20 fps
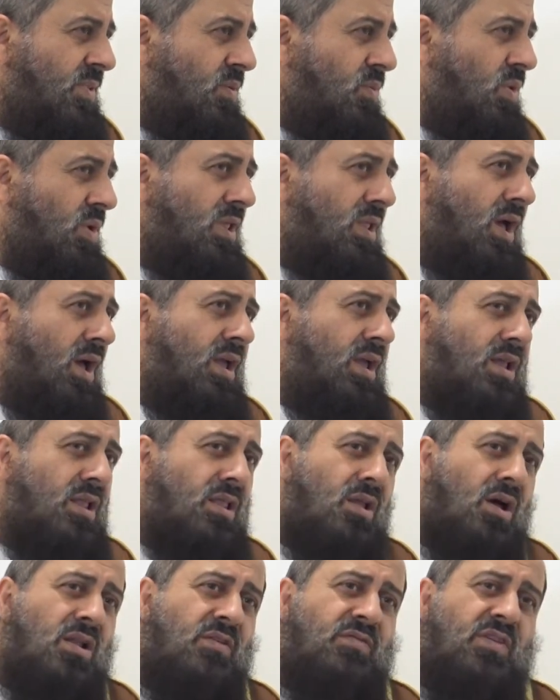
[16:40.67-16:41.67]
Wallahi, a
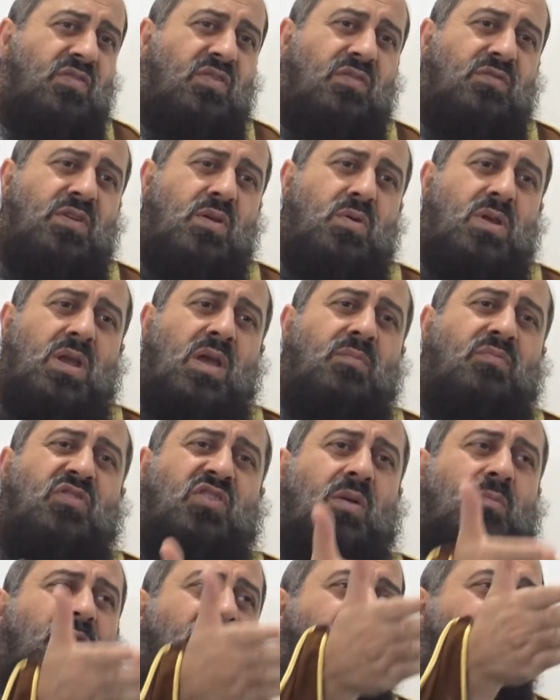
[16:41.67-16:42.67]
lot of us are very, and
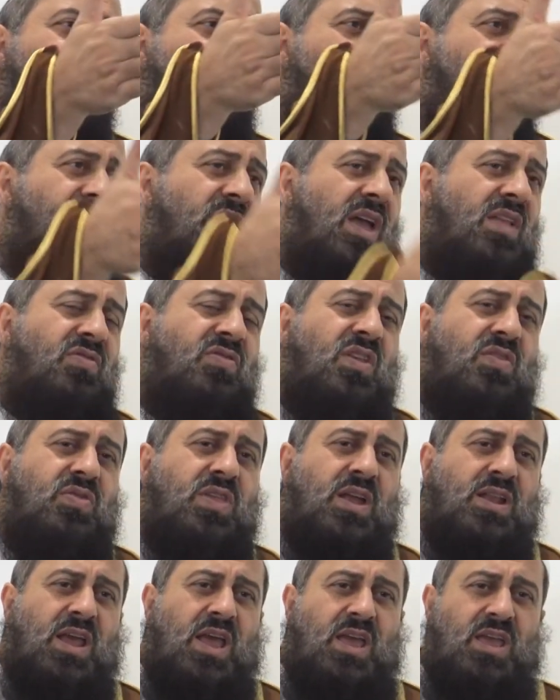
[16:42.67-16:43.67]
some of us have entered
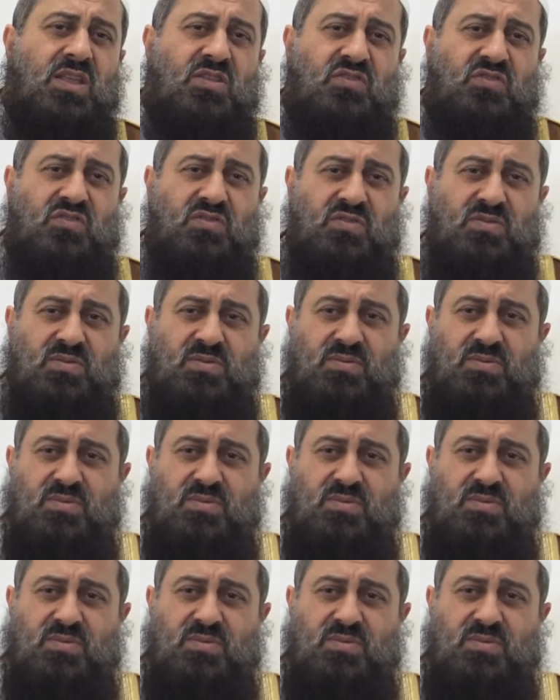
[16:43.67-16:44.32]
that age.